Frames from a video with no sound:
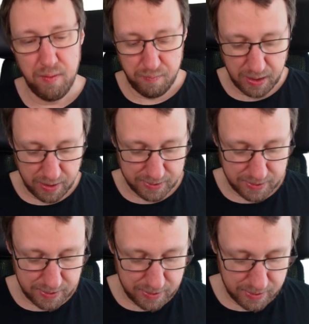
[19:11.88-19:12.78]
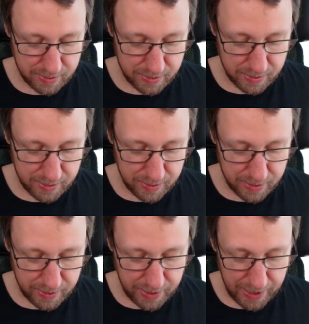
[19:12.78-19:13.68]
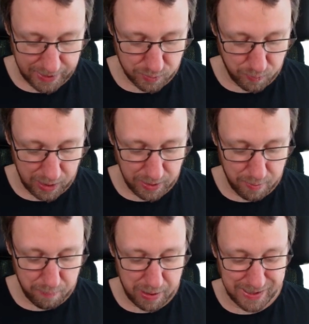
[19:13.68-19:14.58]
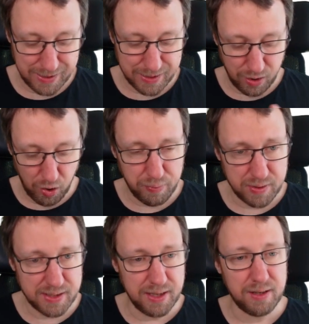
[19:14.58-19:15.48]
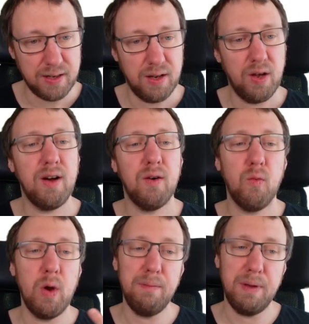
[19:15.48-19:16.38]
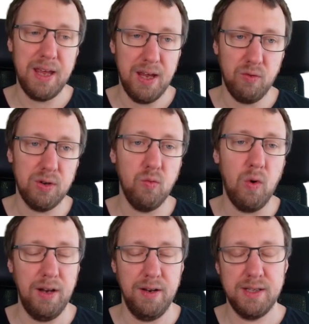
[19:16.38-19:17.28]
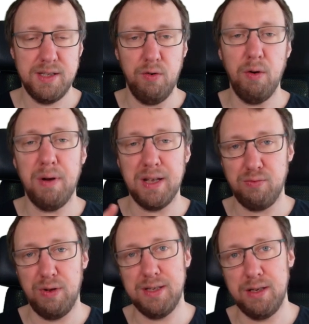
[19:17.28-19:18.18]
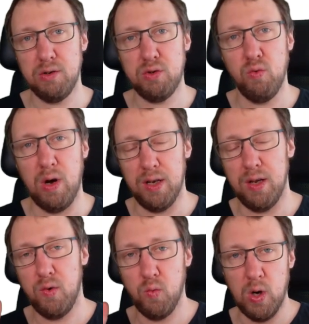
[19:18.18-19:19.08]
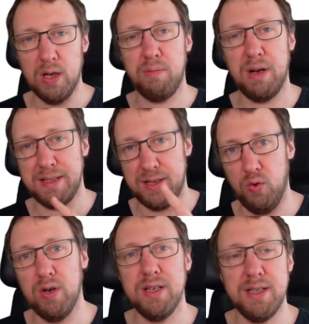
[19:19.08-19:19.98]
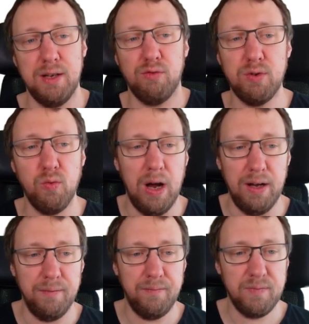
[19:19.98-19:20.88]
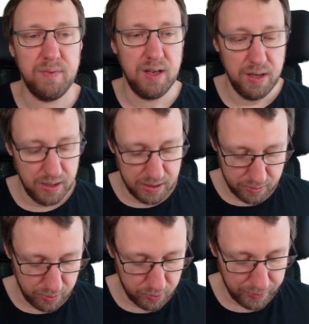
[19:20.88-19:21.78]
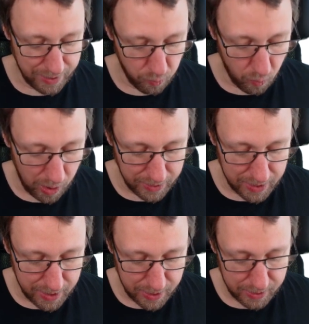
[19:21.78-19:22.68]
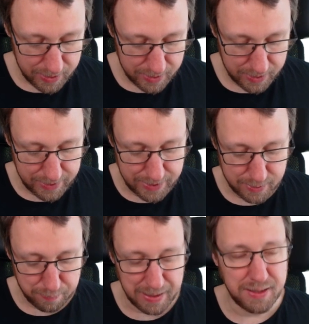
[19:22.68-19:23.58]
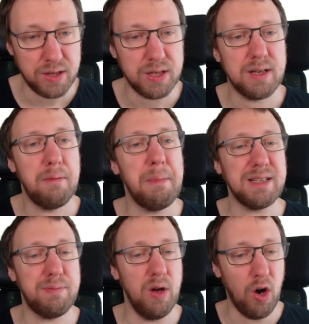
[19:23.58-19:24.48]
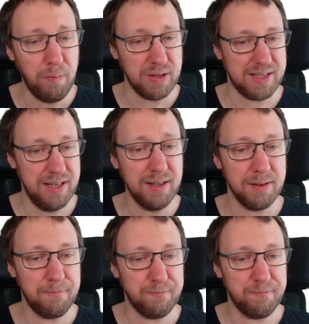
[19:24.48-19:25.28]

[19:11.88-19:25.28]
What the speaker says: because X1 plus its opposite will be equal to 1. 0 plus 1 is equal to 1. 1 plus 0 is equal to 1. So to get a 1 here, these messages must be opposite.